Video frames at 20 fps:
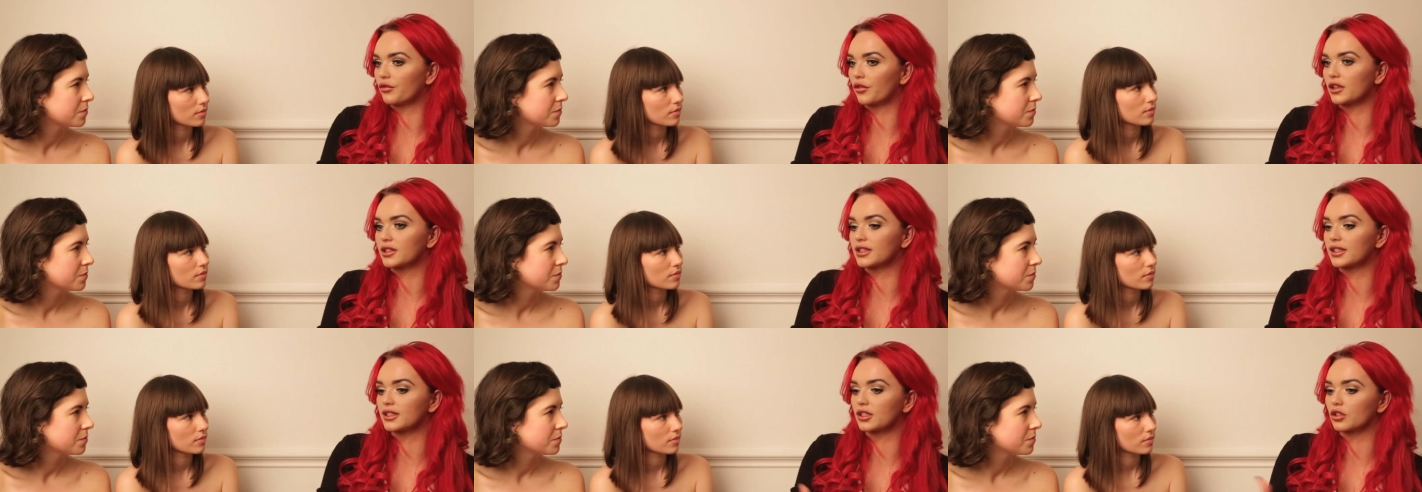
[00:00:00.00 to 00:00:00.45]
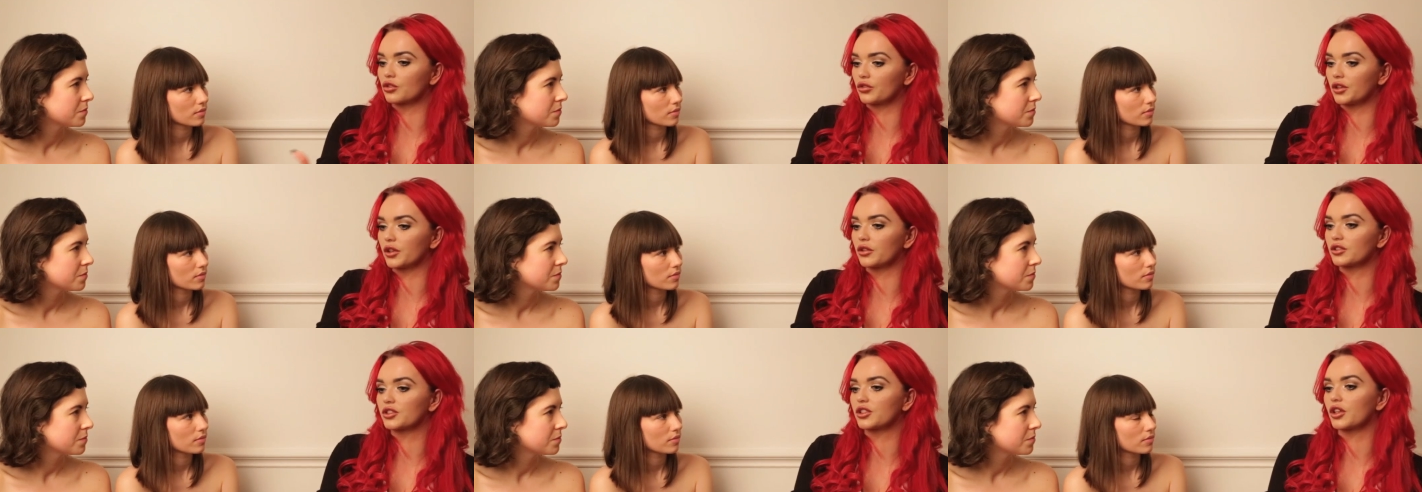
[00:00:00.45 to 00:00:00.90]
Speaker 1: if I
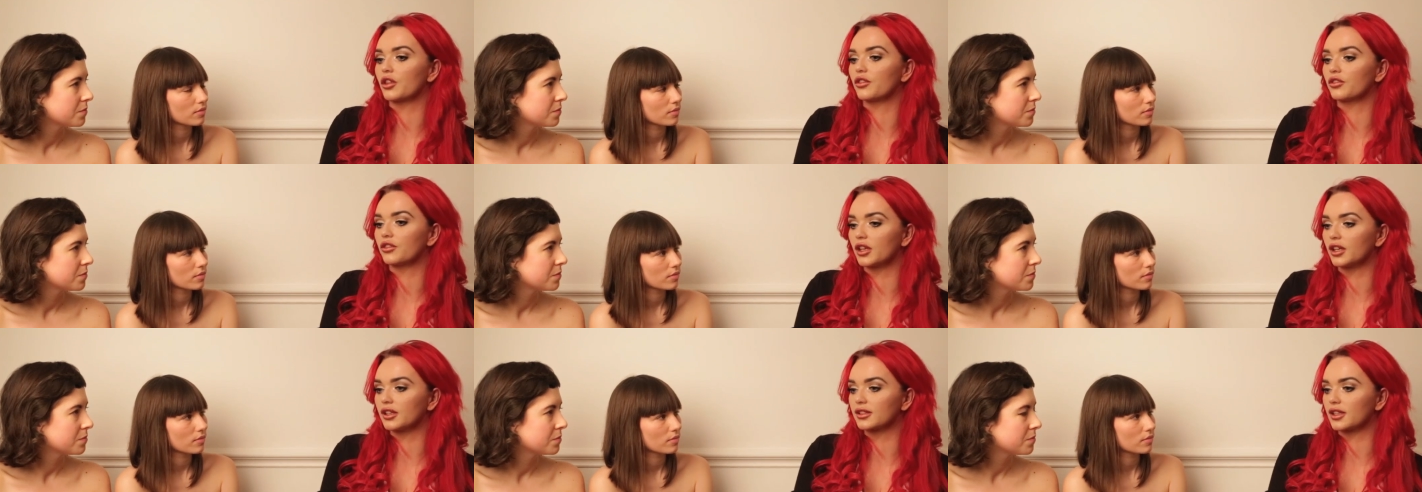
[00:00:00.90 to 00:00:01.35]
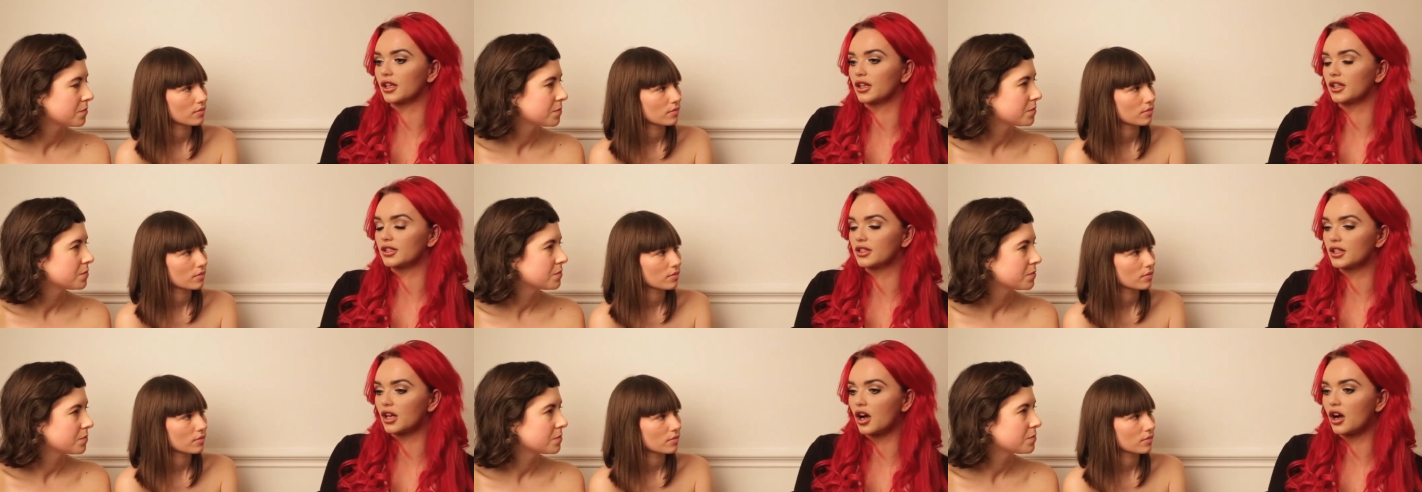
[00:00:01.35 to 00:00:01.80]
disagree on certain things
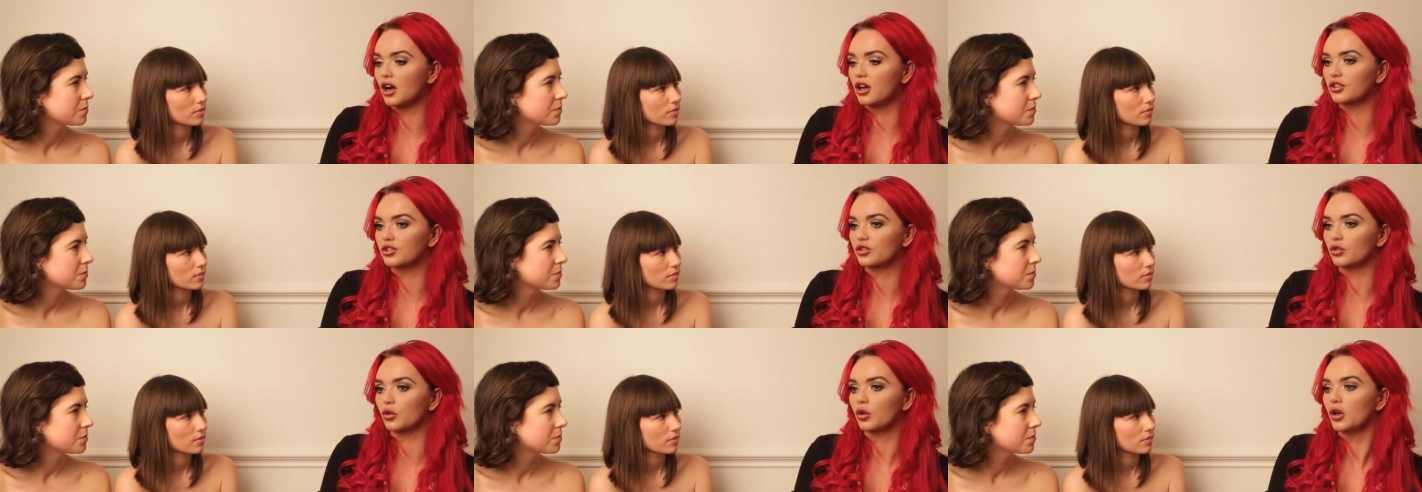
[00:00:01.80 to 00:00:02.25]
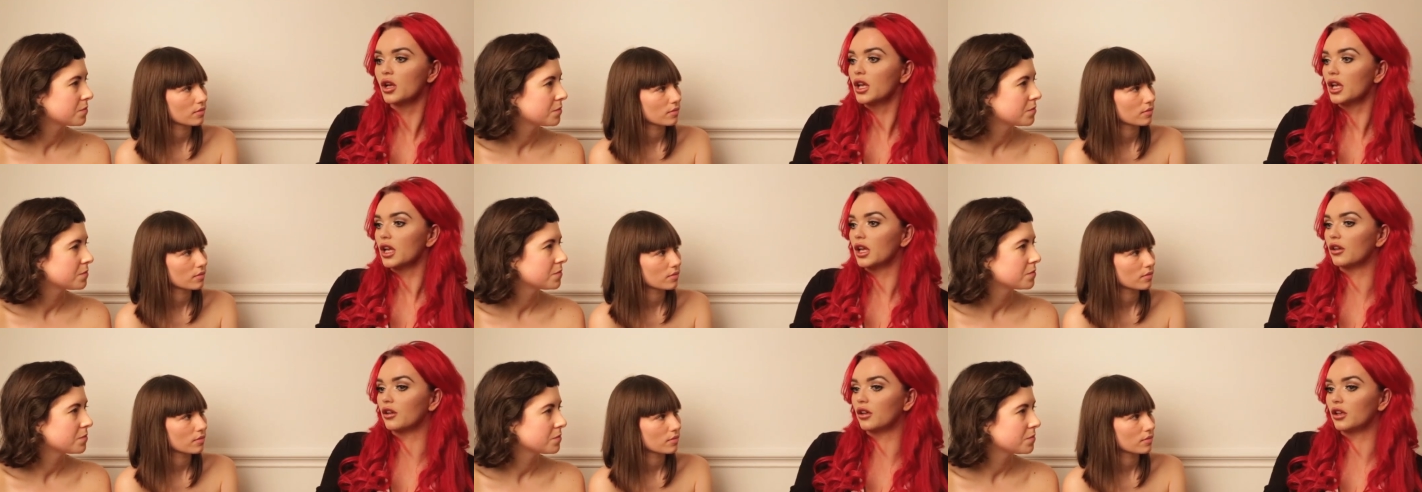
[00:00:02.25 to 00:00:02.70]
that he does, or
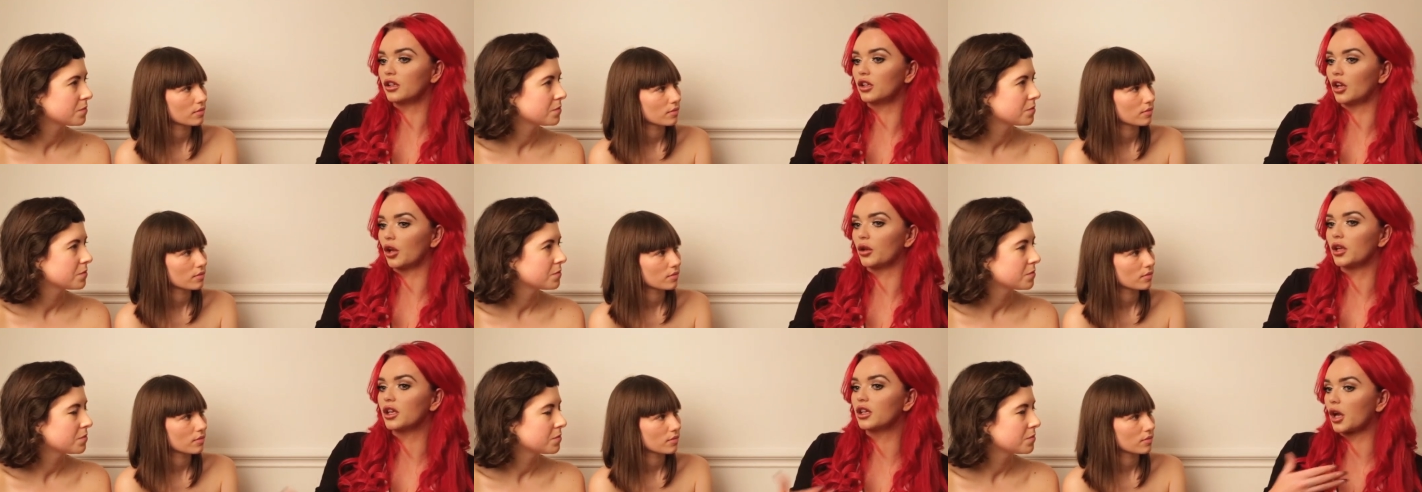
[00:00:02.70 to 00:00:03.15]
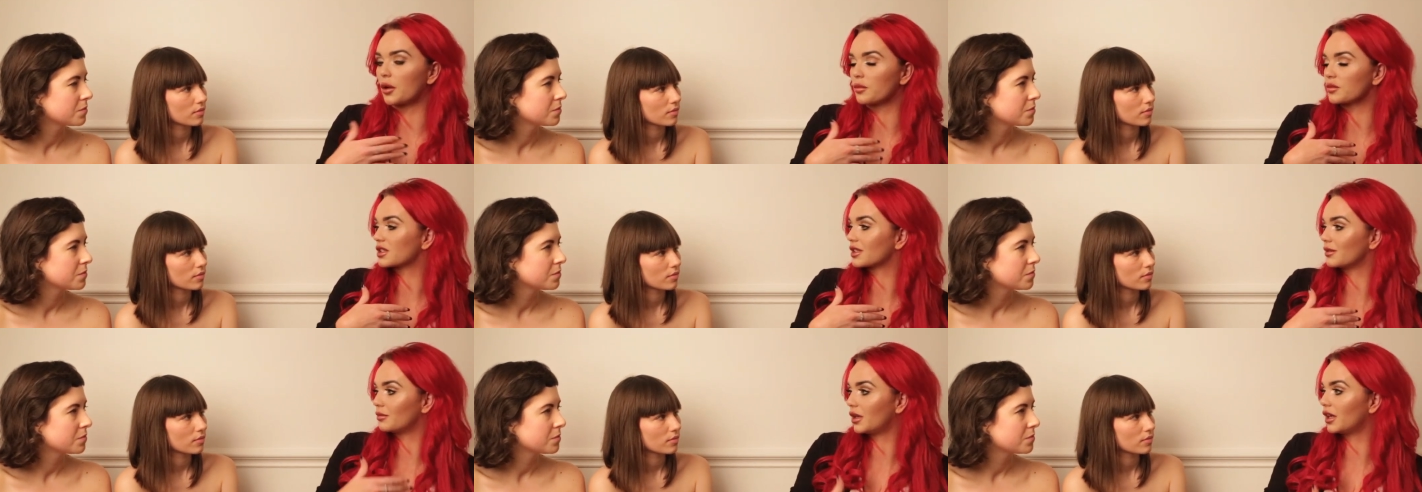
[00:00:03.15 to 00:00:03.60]
you know he
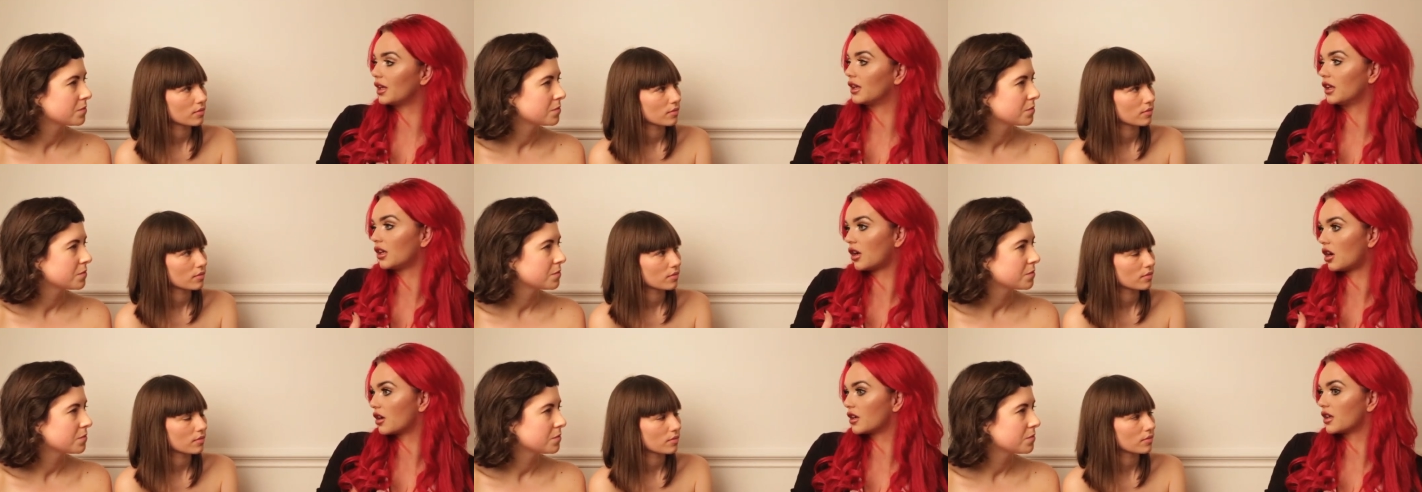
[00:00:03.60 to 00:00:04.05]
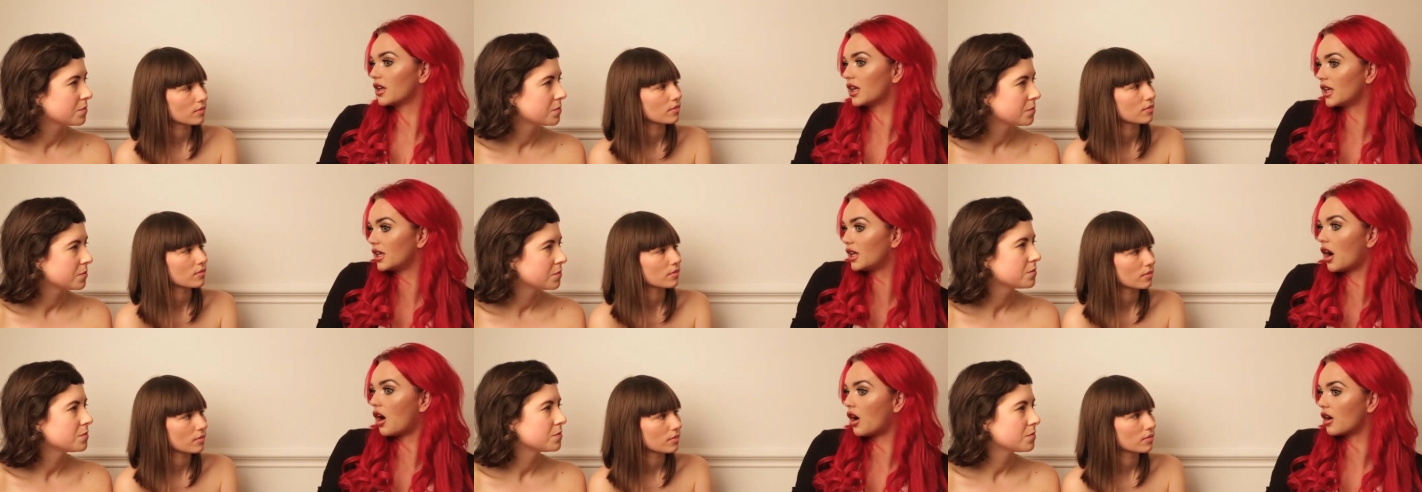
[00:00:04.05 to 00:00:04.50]
comes to me and he like
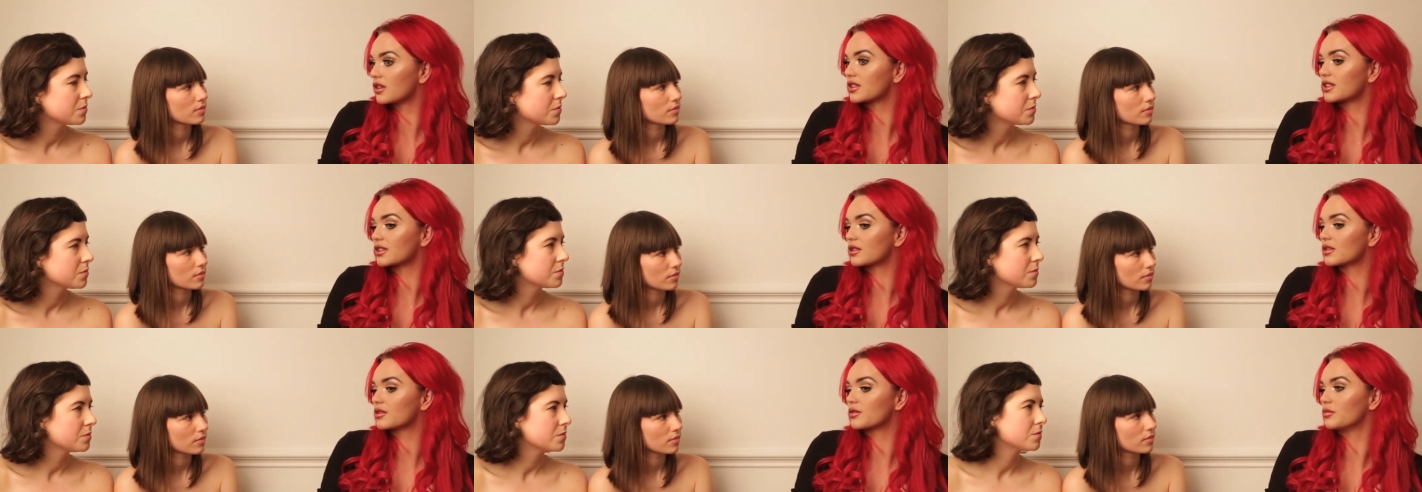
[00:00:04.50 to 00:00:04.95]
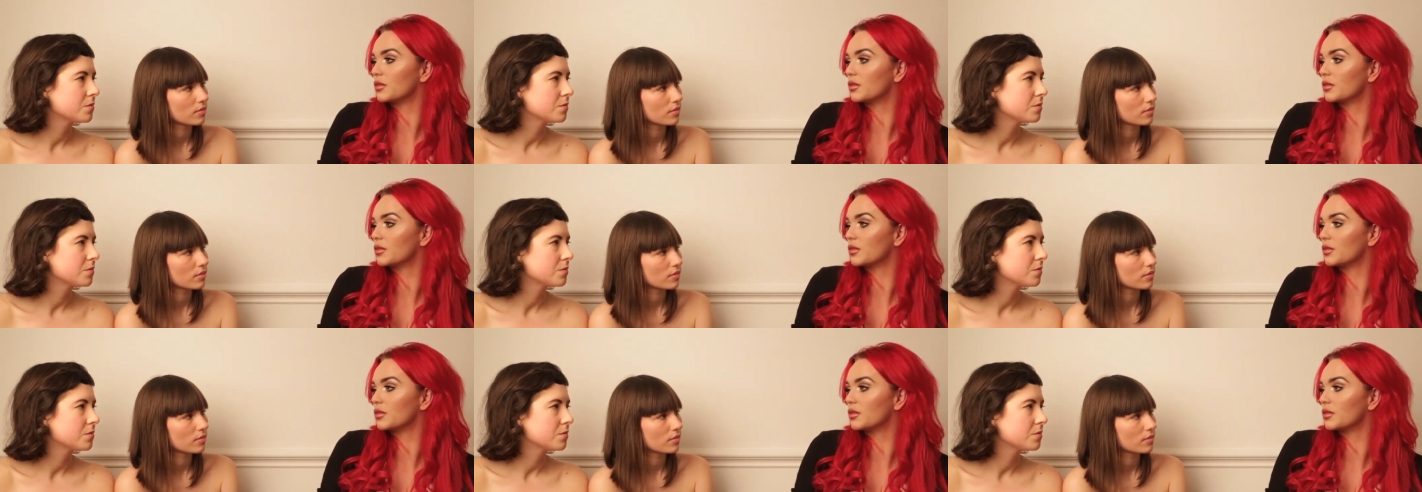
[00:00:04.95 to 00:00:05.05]
he asks